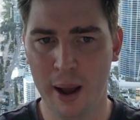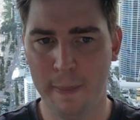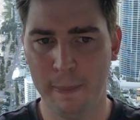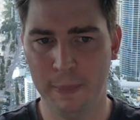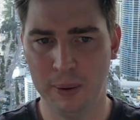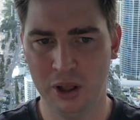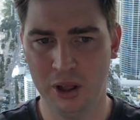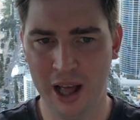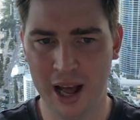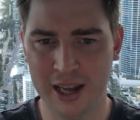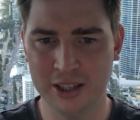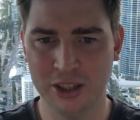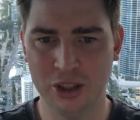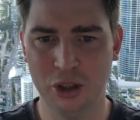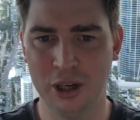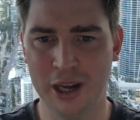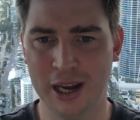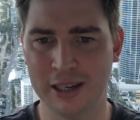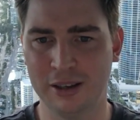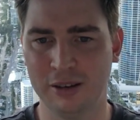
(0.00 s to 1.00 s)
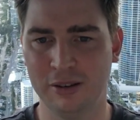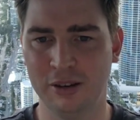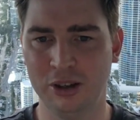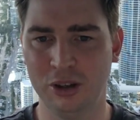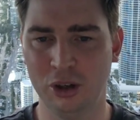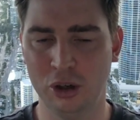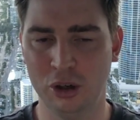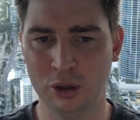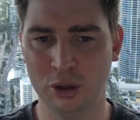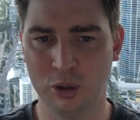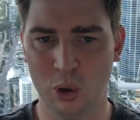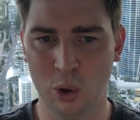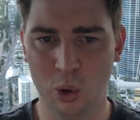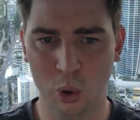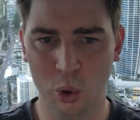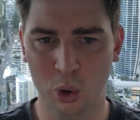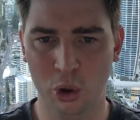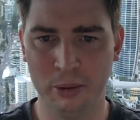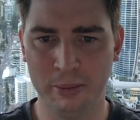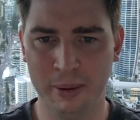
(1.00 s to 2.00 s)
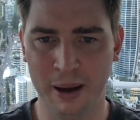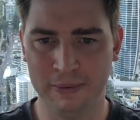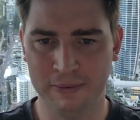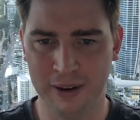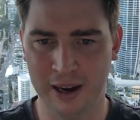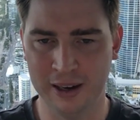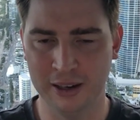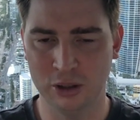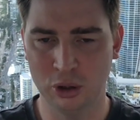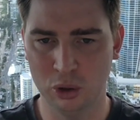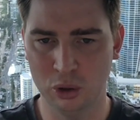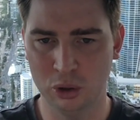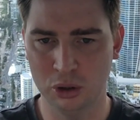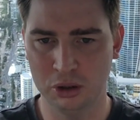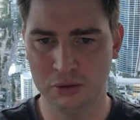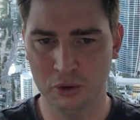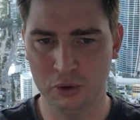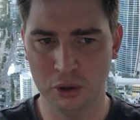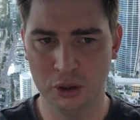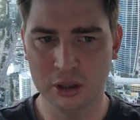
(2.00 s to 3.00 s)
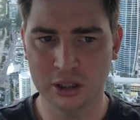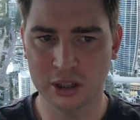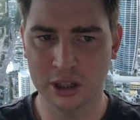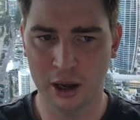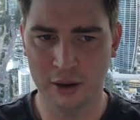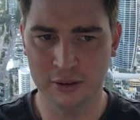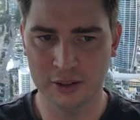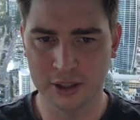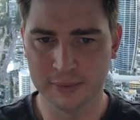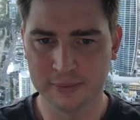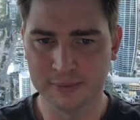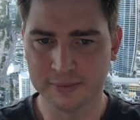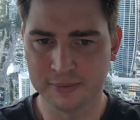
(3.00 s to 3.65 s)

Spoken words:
Plus, you get to use all the Bet Finder tools for yourselves.